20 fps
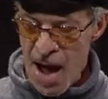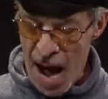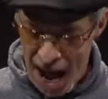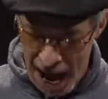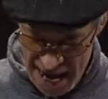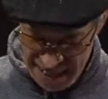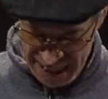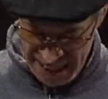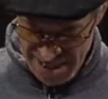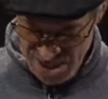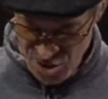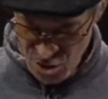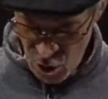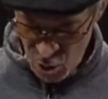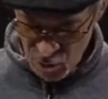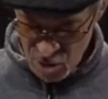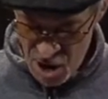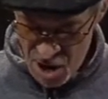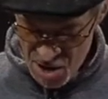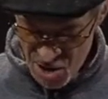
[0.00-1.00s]
I can no
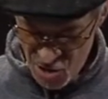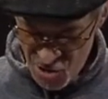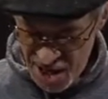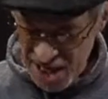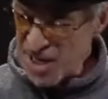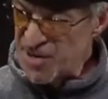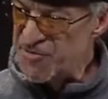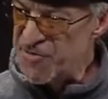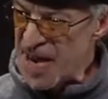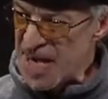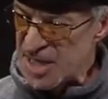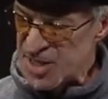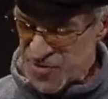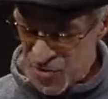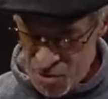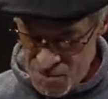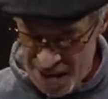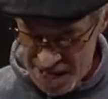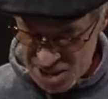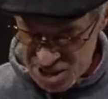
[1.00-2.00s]
longer invent
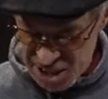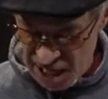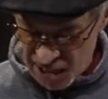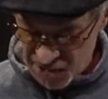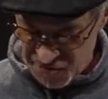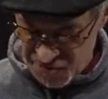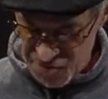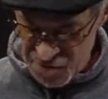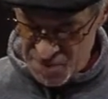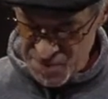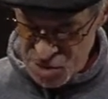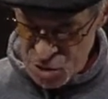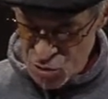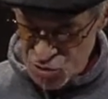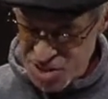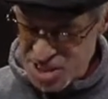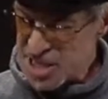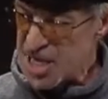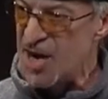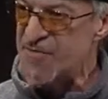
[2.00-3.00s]
for myself the
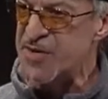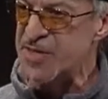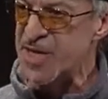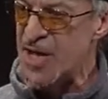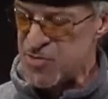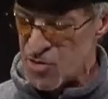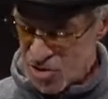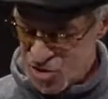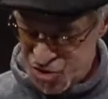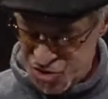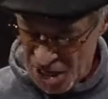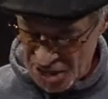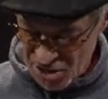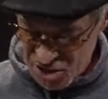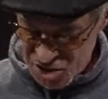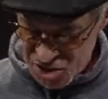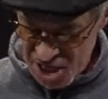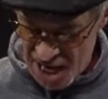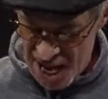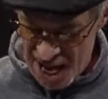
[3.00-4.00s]
beauty of another
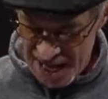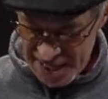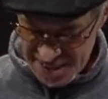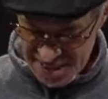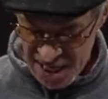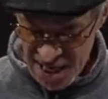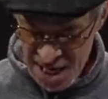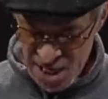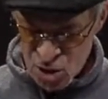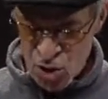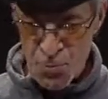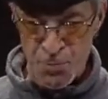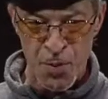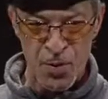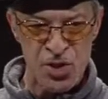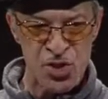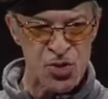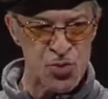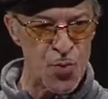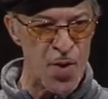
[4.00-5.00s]
genocide to
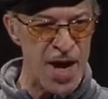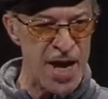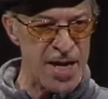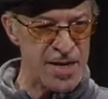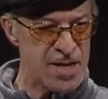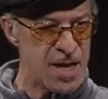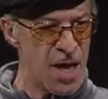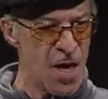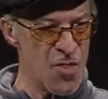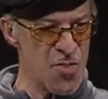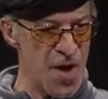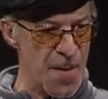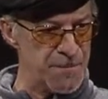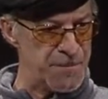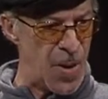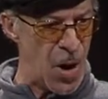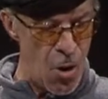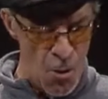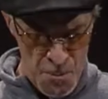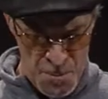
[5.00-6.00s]
persuade the
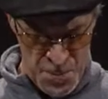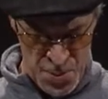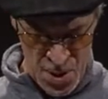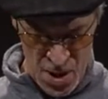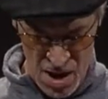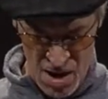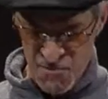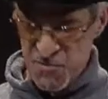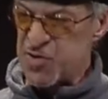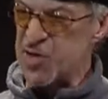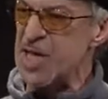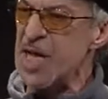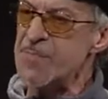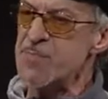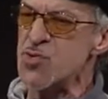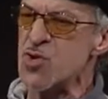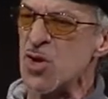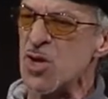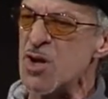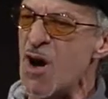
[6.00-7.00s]
Pope of
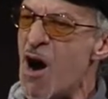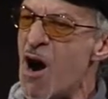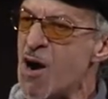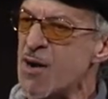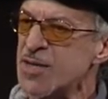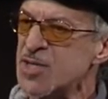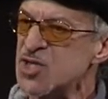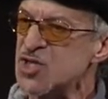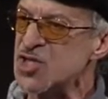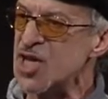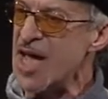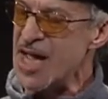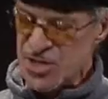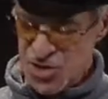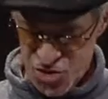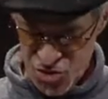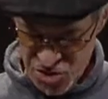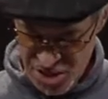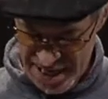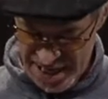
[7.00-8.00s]
liberal arts
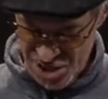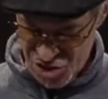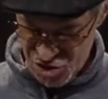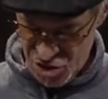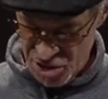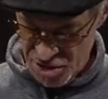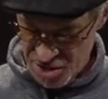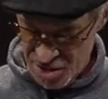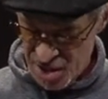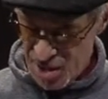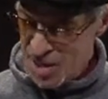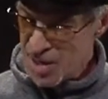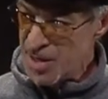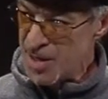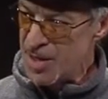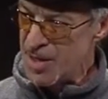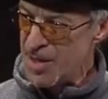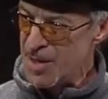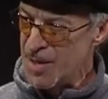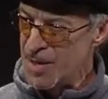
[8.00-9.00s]
education
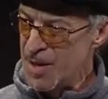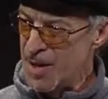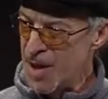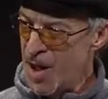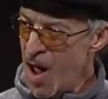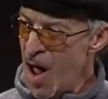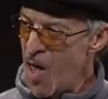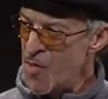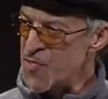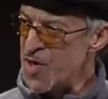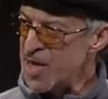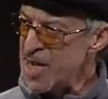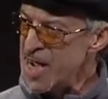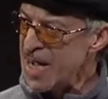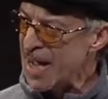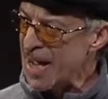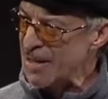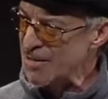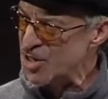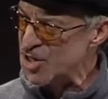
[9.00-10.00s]
that he
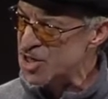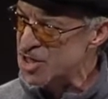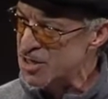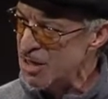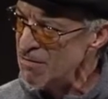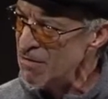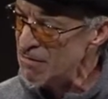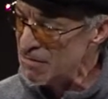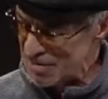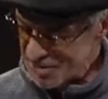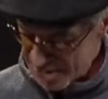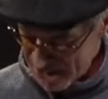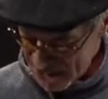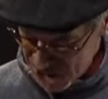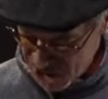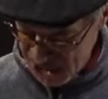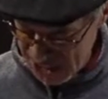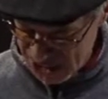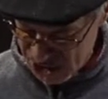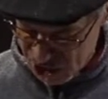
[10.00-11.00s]
can still
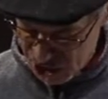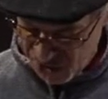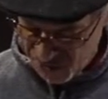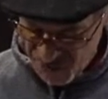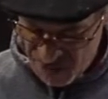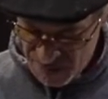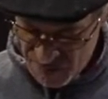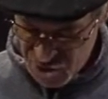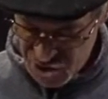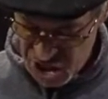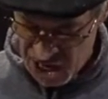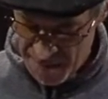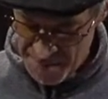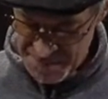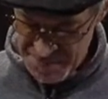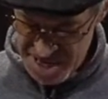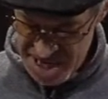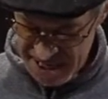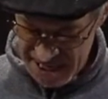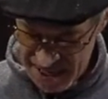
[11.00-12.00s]
desist from
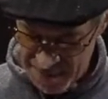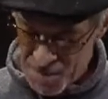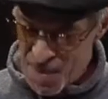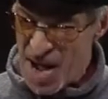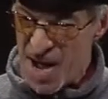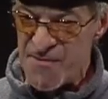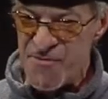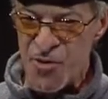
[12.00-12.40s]
championing my